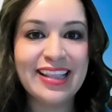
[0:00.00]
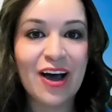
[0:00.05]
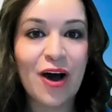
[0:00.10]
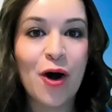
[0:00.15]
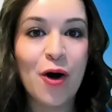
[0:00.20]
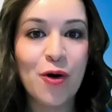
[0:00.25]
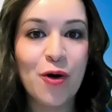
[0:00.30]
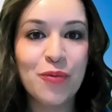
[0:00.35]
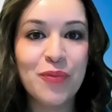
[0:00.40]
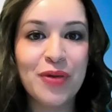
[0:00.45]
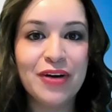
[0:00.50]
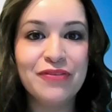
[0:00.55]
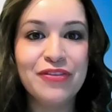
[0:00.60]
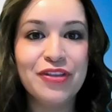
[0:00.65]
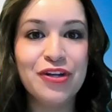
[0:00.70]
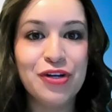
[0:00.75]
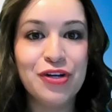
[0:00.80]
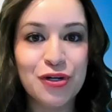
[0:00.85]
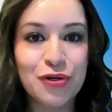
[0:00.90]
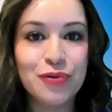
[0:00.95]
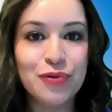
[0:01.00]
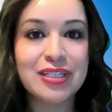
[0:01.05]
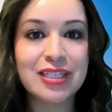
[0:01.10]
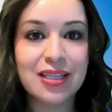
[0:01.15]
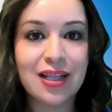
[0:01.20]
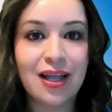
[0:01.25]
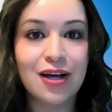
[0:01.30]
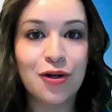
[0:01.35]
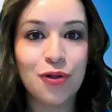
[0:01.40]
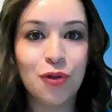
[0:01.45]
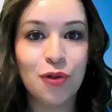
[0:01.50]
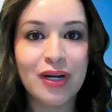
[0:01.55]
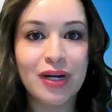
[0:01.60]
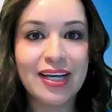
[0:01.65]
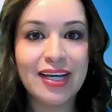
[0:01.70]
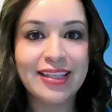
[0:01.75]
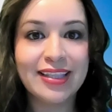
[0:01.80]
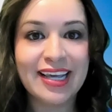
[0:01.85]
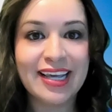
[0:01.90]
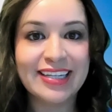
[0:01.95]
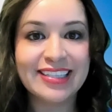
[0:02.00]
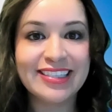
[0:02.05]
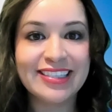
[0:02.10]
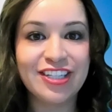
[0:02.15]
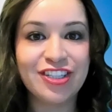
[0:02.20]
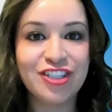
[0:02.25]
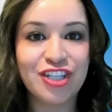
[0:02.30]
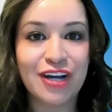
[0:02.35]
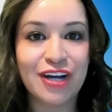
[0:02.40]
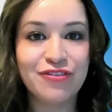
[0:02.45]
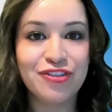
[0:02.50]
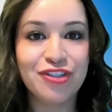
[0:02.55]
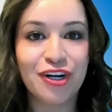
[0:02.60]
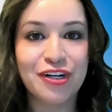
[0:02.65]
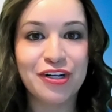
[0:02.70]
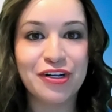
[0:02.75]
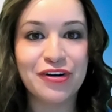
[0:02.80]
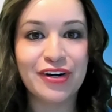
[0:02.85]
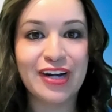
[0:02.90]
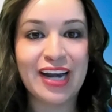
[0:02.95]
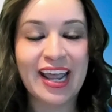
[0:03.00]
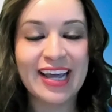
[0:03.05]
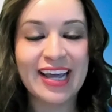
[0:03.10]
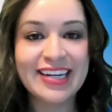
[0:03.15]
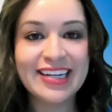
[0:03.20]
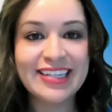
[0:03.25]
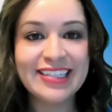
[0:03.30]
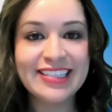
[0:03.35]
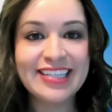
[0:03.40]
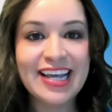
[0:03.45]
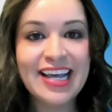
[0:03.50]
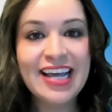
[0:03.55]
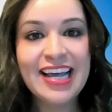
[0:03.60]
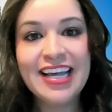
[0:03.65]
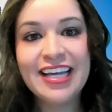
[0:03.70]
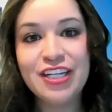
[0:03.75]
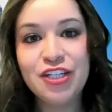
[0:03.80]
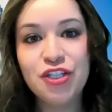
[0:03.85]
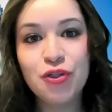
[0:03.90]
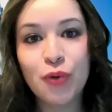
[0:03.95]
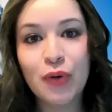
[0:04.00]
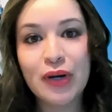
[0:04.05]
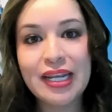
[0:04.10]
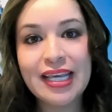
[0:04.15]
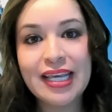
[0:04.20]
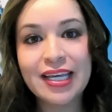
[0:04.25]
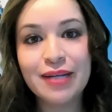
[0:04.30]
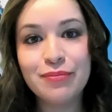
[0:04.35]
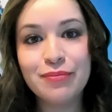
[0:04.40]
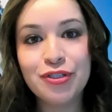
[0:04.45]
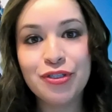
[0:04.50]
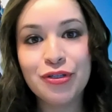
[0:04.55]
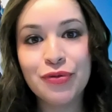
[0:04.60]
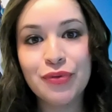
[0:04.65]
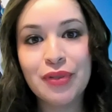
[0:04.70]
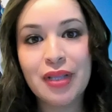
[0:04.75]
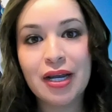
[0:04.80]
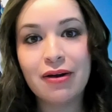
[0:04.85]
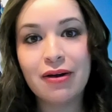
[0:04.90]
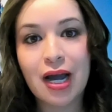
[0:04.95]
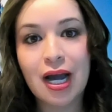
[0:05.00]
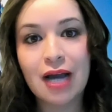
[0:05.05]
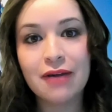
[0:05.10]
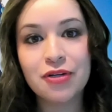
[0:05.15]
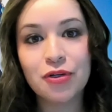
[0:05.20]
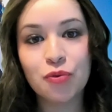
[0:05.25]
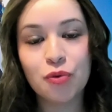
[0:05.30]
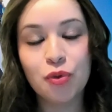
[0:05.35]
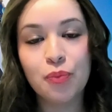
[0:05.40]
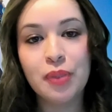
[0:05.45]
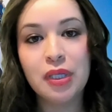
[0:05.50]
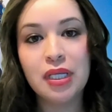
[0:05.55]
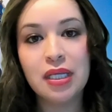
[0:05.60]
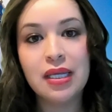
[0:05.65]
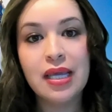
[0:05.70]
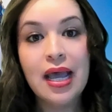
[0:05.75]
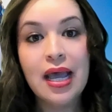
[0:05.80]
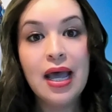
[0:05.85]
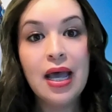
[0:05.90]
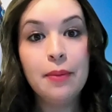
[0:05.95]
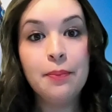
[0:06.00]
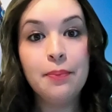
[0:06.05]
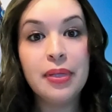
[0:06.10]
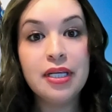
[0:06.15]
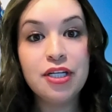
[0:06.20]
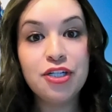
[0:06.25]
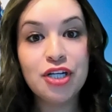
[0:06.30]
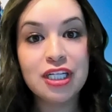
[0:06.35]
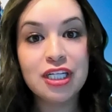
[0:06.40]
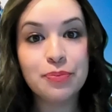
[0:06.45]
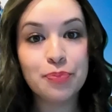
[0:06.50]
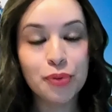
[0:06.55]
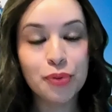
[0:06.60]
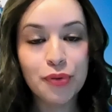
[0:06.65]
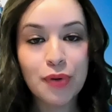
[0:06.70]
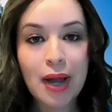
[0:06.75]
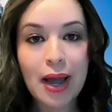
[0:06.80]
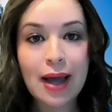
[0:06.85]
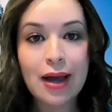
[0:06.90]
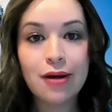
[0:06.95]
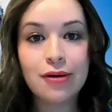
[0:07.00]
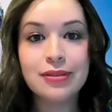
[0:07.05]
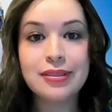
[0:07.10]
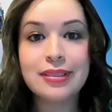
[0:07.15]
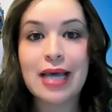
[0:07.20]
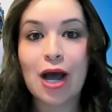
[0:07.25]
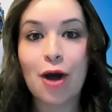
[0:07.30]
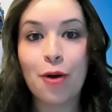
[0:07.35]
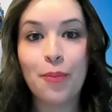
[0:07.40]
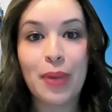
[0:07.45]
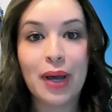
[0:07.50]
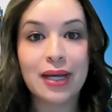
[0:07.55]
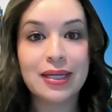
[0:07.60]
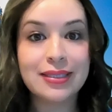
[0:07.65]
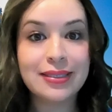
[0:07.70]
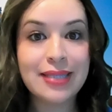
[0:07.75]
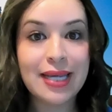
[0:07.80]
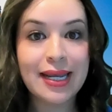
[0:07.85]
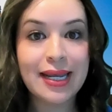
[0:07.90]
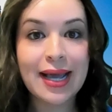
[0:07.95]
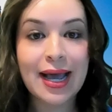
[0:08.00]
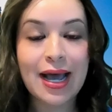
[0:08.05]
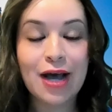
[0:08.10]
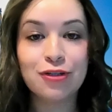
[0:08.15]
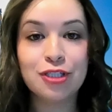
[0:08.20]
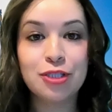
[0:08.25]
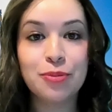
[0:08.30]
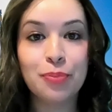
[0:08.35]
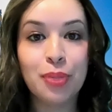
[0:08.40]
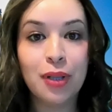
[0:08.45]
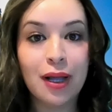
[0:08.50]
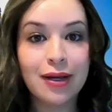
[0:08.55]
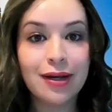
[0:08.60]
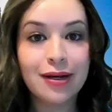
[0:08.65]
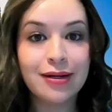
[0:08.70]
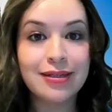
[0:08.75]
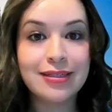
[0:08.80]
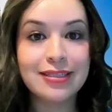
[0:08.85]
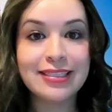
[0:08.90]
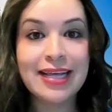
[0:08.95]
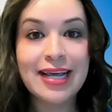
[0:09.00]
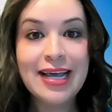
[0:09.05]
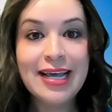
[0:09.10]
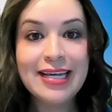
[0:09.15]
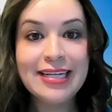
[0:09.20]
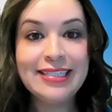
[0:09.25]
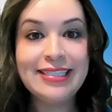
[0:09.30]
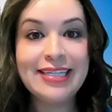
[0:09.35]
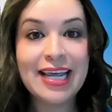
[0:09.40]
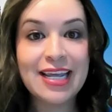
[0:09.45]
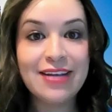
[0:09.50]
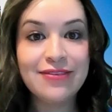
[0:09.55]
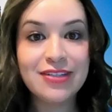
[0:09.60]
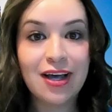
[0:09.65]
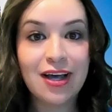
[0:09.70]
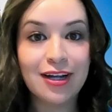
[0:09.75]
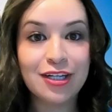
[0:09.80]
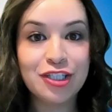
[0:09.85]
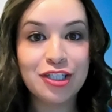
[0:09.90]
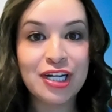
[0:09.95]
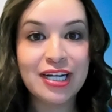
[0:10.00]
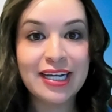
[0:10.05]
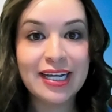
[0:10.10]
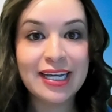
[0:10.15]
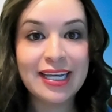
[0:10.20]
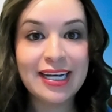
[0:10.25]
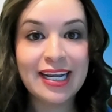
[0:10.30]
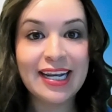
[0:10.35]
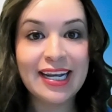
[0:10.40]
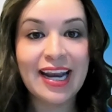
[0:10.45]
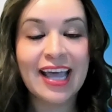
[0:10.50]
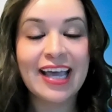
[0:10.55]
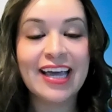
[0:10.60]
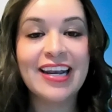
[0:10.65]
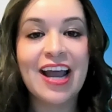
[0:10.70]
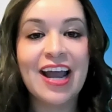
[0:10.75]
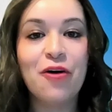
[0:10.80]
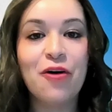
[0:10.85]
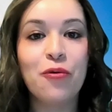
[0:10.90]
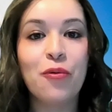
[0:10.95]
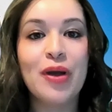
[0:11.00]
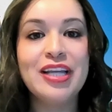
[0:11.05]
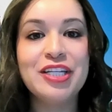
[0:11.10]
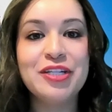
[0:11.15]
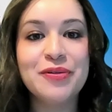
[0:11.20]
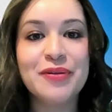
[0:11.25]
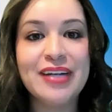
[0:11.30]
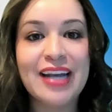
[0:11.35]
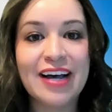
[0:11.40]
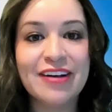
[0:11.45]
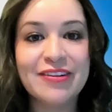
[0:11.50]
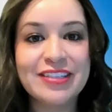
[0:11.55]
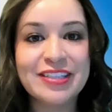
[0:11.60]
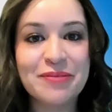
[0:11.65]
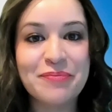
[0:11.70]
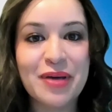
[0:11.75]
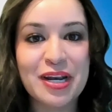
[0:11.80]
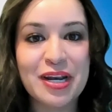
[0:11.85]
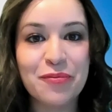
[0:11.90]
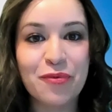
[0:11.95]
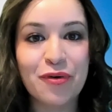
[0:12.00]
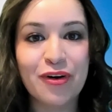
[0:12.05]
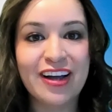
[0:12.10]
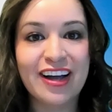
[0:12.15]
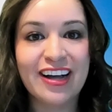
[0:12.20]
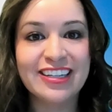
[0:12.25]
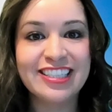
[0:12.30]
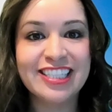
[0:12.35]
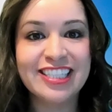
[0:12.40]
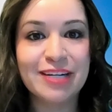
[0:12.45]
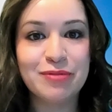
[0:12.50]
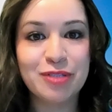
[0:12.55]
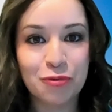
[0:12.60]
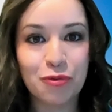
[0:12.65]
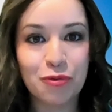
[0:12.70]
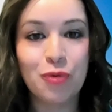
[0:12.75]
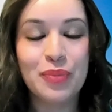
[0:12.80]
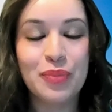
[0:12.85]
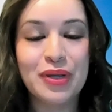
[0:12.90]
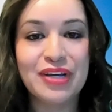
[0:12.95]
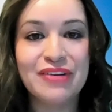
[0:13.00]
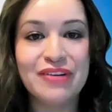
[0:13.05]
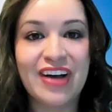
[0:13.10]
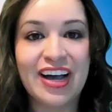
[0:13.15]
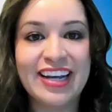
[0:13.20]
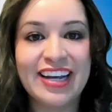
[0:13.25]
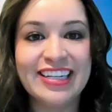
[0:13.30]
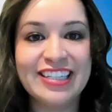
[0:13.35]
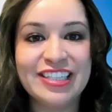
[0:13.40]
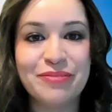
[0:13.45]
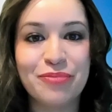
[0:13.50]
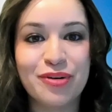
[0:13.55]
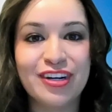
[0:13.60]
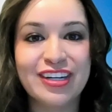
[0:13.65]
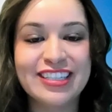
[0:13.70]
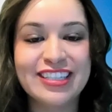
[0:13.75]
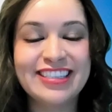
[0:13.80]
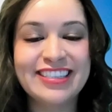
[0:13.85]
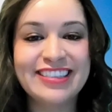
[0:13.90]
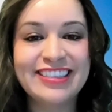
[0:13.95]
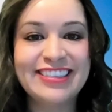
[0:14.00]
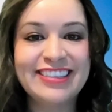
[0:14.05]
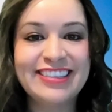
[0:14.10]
home of the newest La Gloria, thanks to Chef Johnny Hernandez, and joining him soon thereafter will be BJ's Brew House, Outback Steakhouse, Pluckers, Dave's Hot Chicken, and I cannot wait to announce the many more concepts that we'll be inviting to Brooks.